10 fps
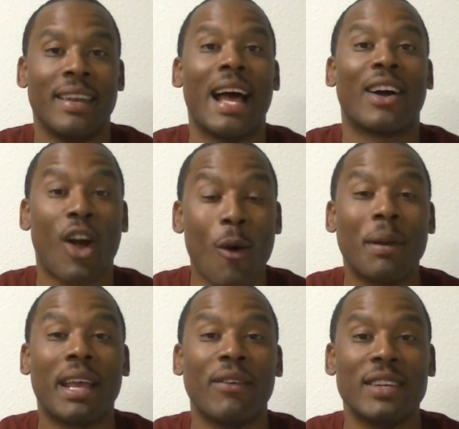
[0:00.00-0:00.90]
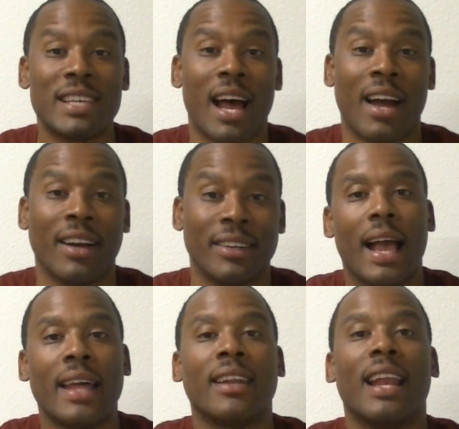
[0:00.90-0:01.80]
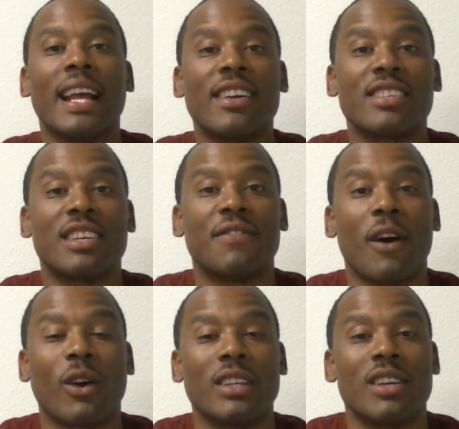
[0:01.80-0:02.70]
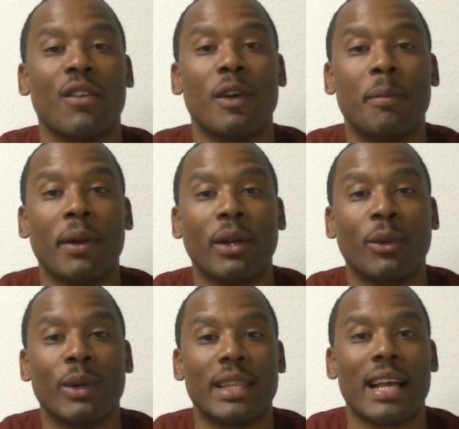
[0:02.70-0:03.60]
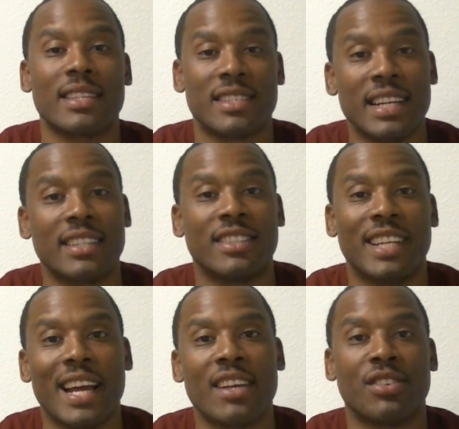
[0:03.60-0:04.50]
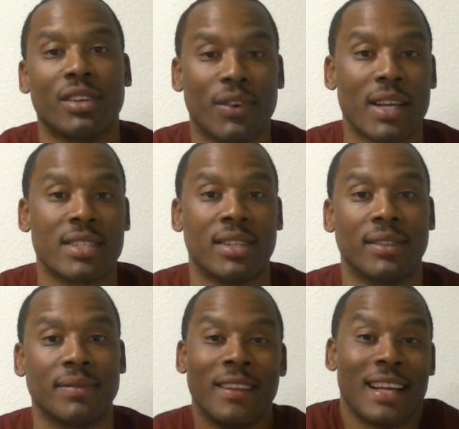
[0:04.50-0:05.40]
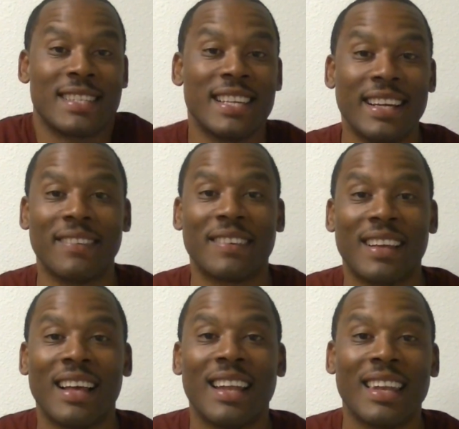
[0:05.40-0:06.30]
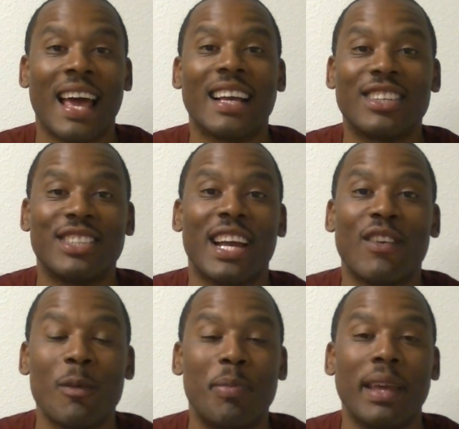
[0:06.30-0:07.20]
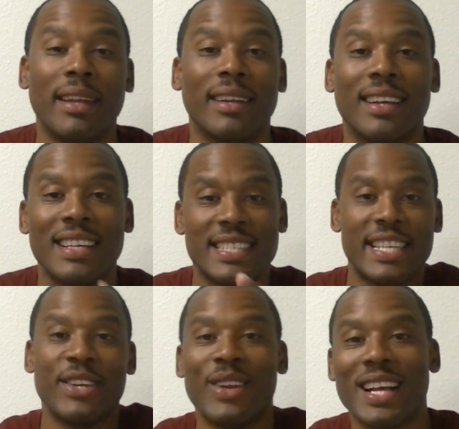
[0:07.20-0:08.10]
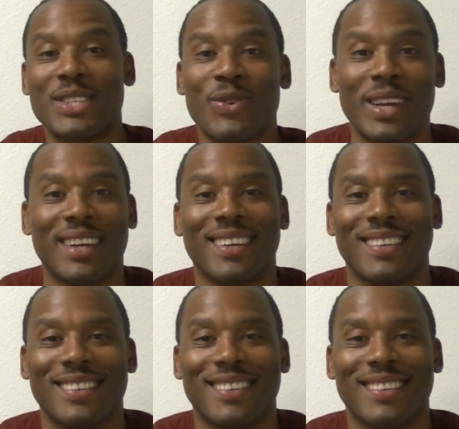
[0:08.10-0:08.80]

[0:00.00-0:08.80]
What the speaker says: Now Kobe can retire, and the Lakers can focus on rebuilding with that snitch, D'Angelo Russell. That's it. Like, share, repeat. See you next week.